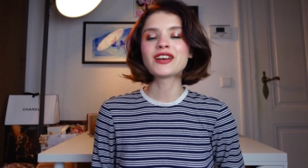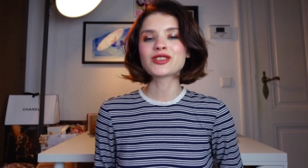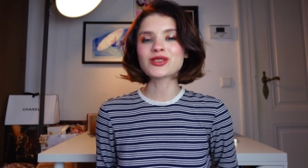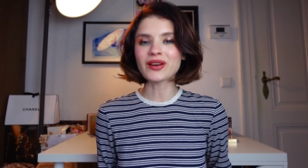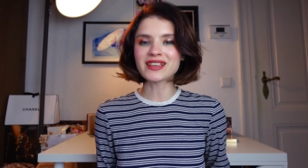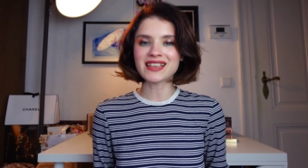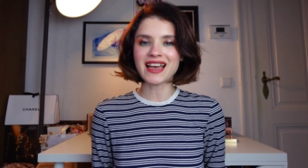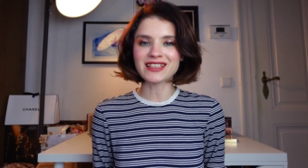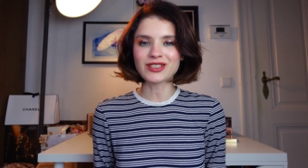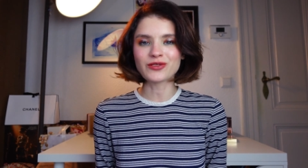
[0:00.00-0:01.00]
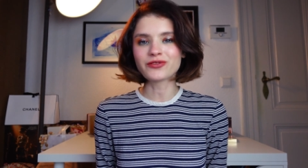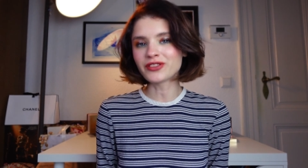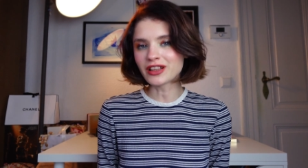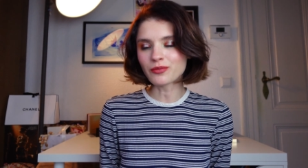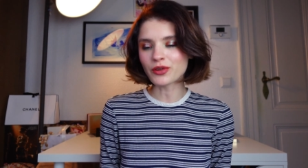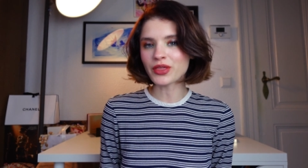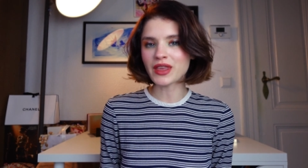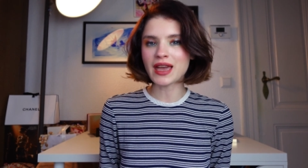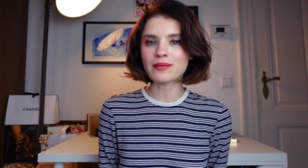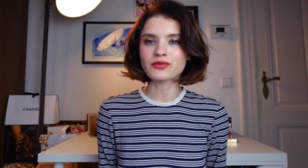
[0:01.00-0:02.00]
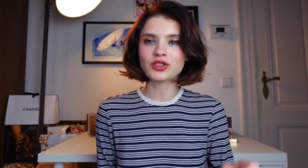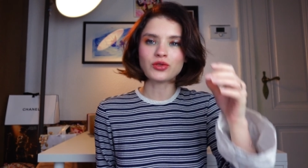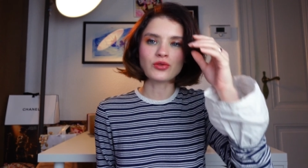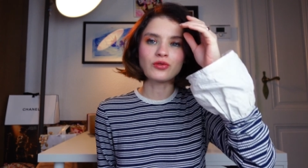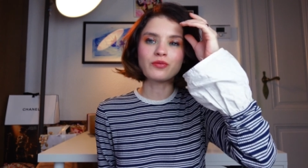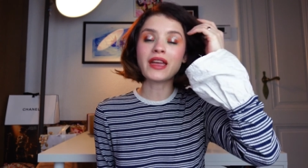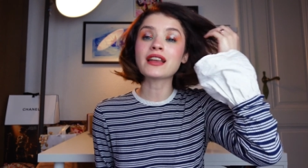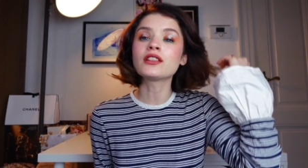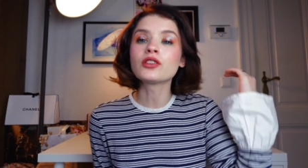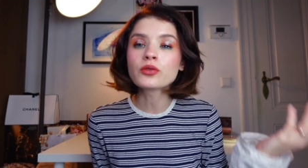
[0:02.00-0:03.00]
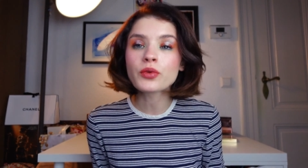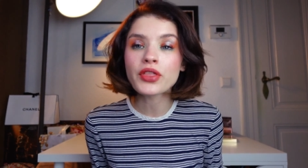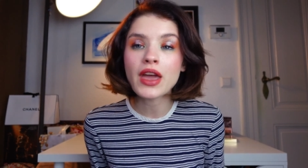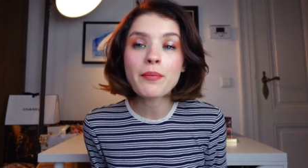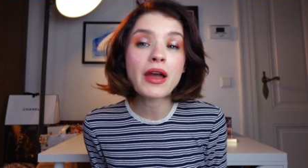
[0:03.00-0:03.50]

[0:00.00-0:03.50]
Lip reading: So excited to film with them, to make a look with them.